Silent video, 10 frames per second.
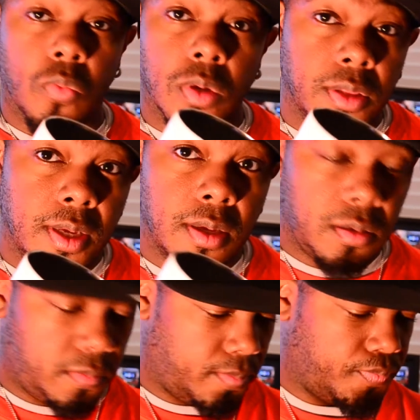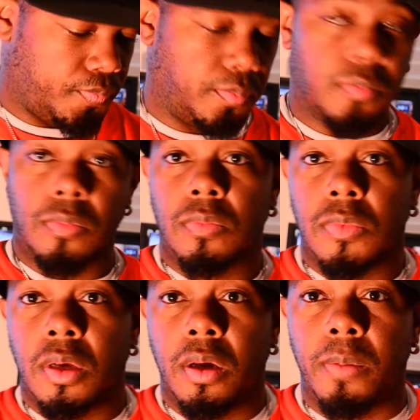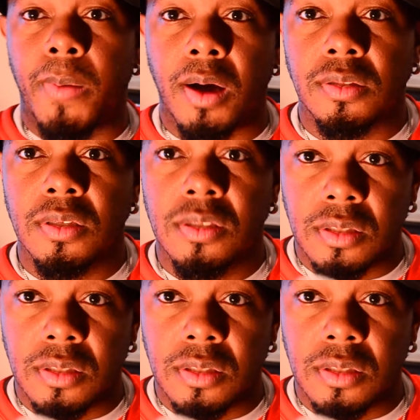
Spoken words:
One thing about these